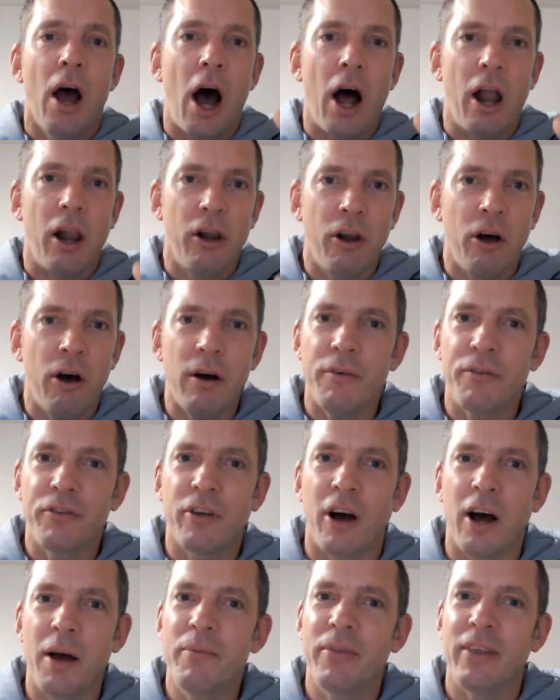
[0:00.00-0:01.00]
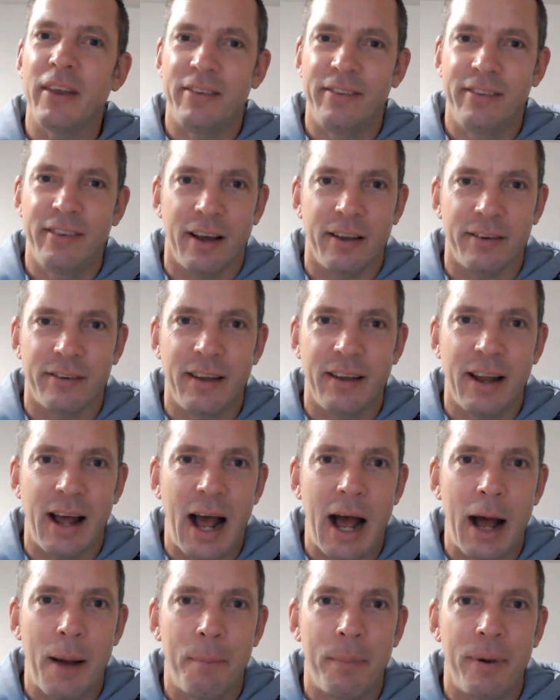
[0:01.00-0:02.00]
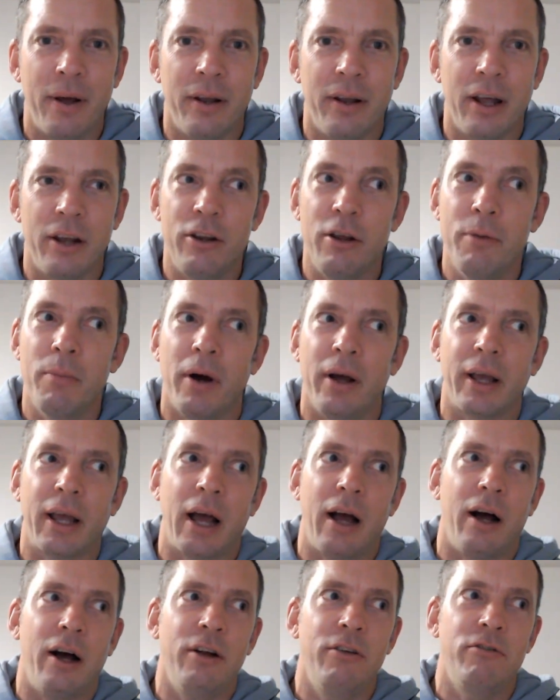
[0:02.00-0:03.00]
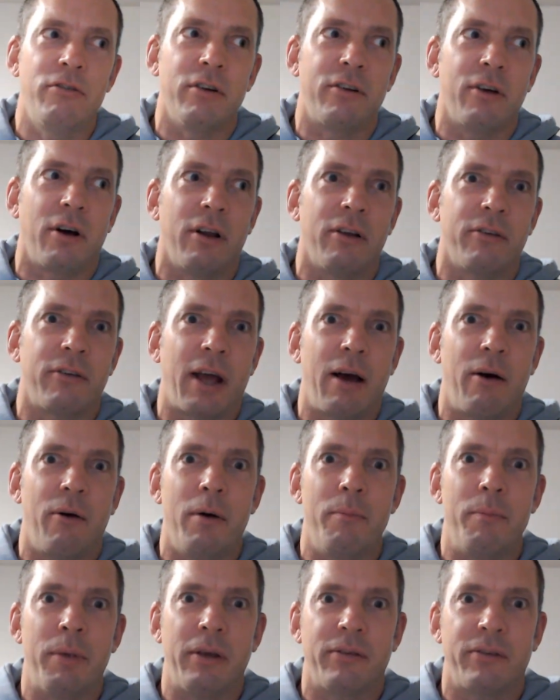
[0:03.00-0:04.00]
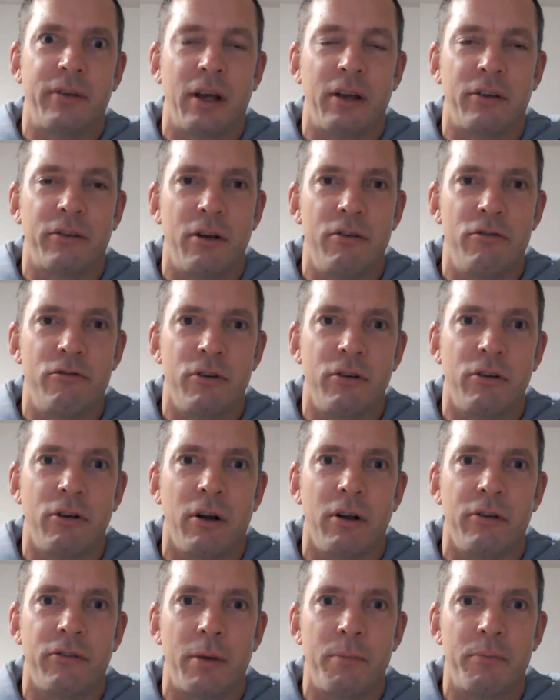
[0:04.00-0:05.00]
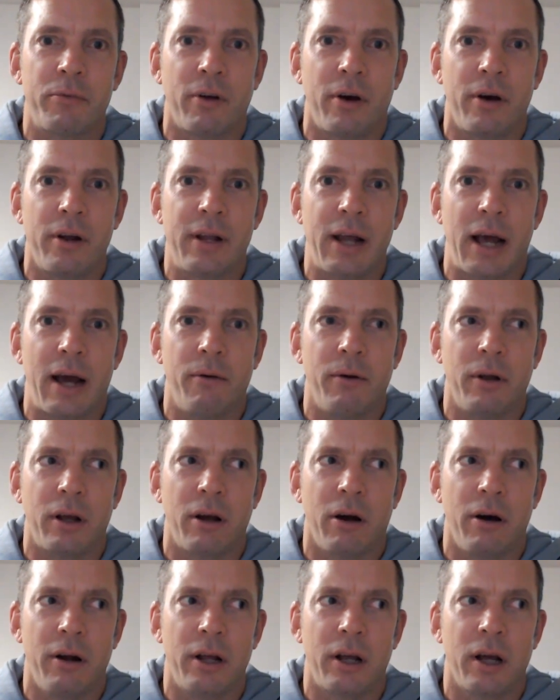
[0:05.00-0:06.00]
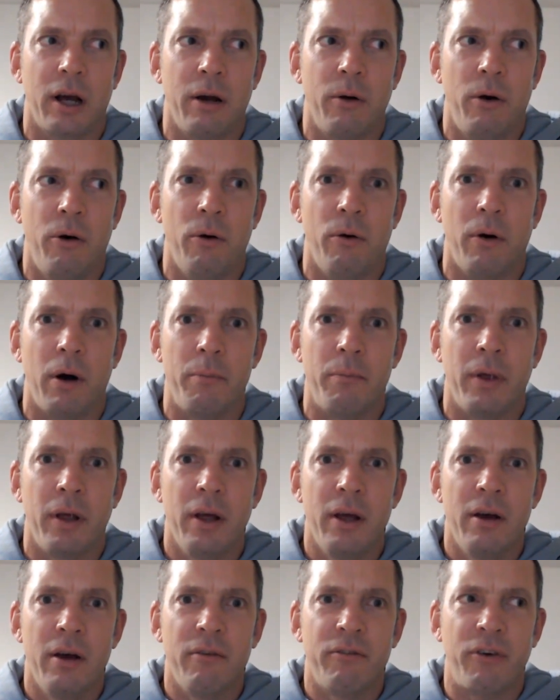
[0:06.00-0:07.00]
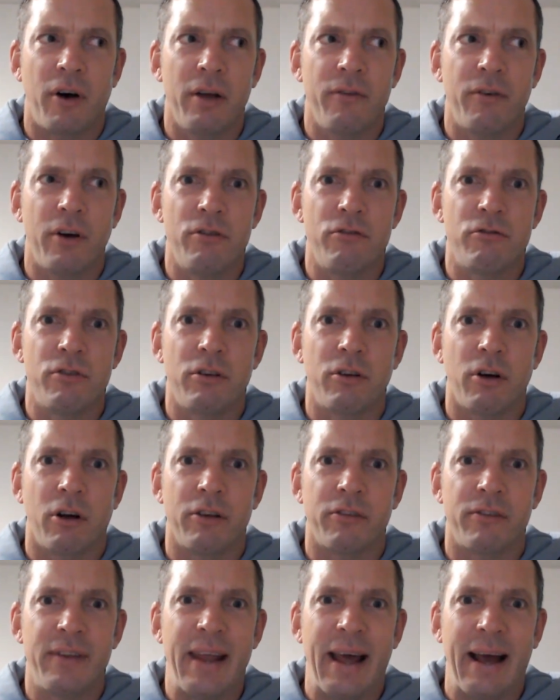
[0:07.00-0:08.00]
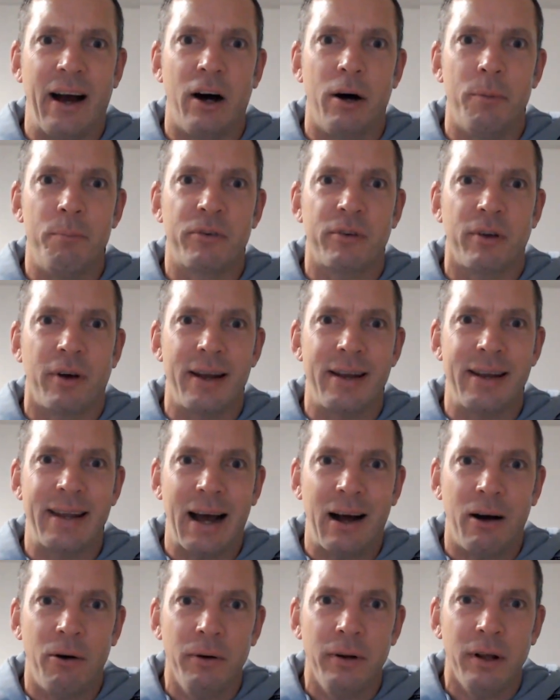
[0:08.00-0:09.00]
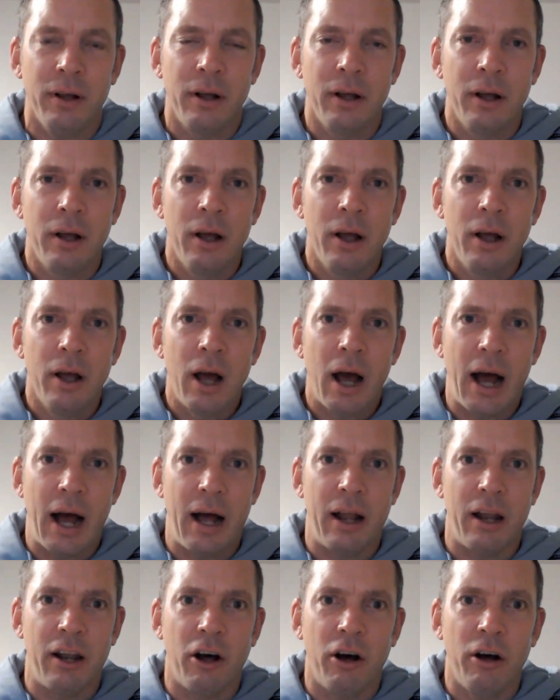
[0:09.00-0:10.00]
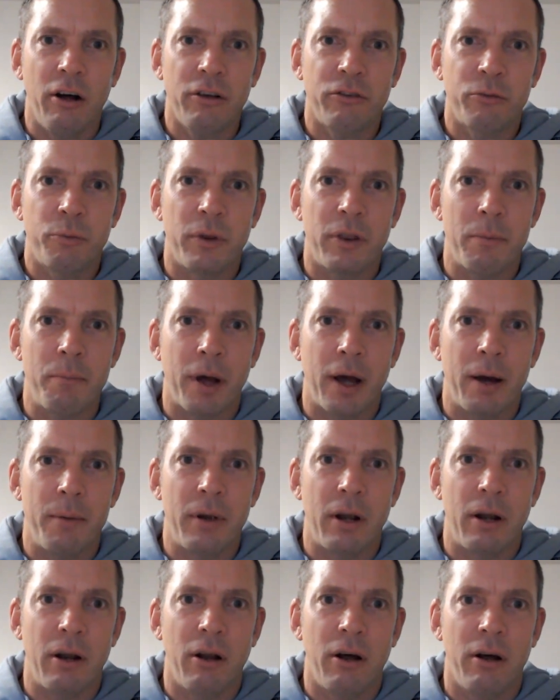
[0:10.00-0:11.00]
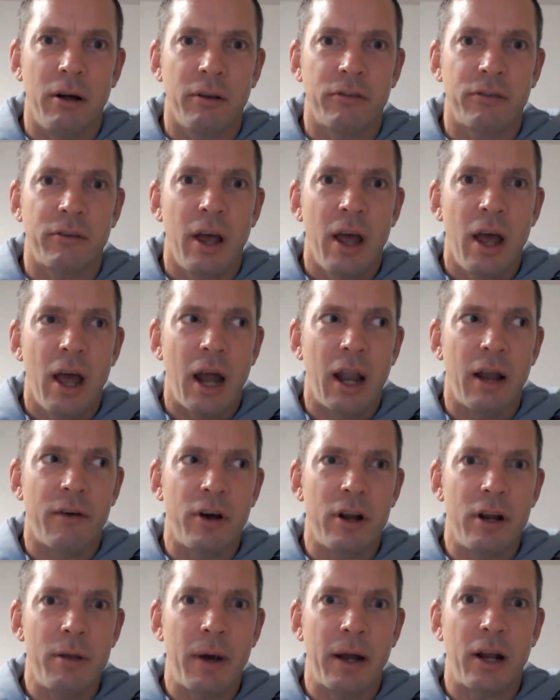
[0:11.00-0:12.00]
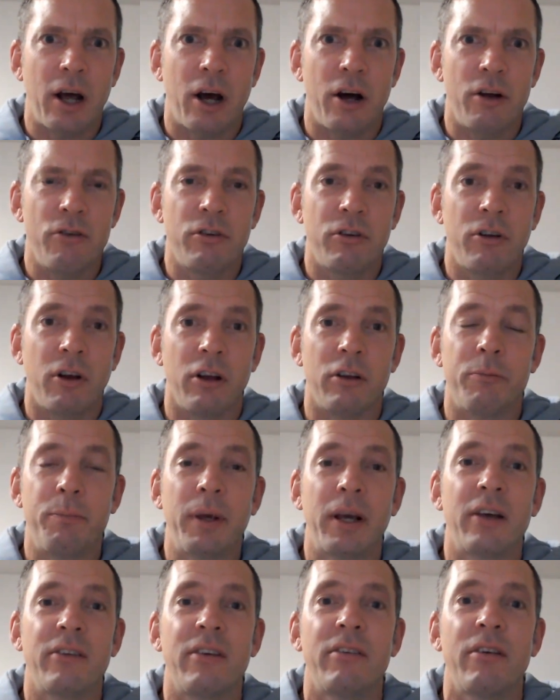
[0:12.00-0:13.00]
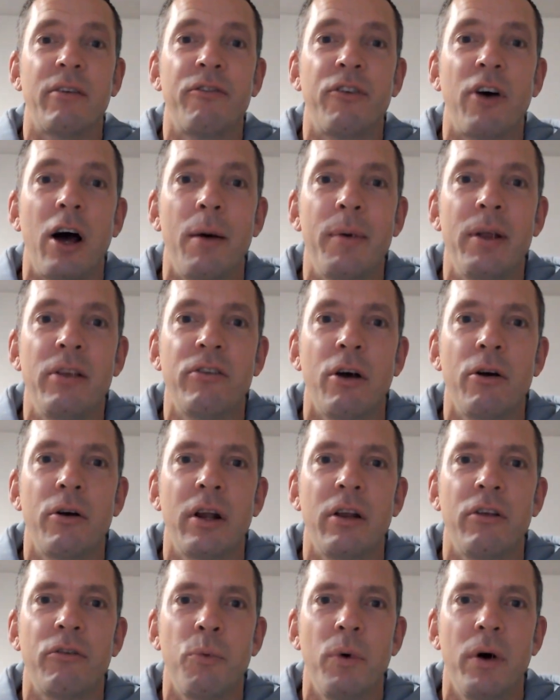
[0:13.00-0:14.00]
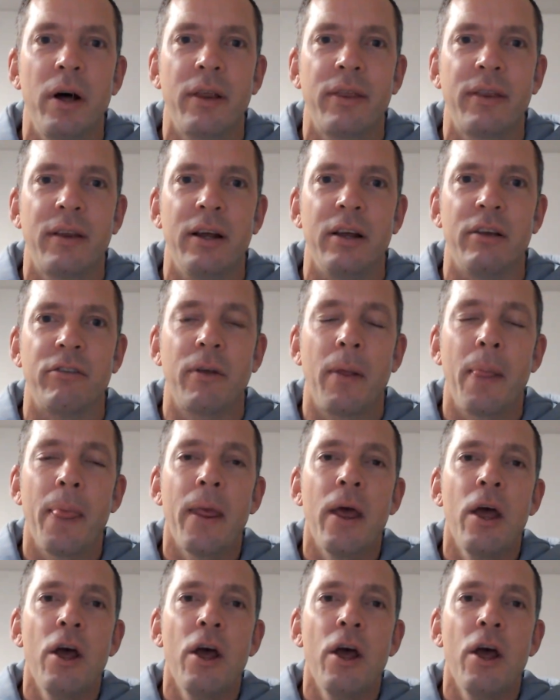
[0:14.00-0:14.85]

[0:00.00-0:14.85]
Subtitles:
A lot of time this doesn't happen, and you might get $100 out and be $600 upside down and kind of go, oh, I'm $500 net upside down at a loss with impermanent loss, and I've only made $100 because it's a farming token, it's worthless.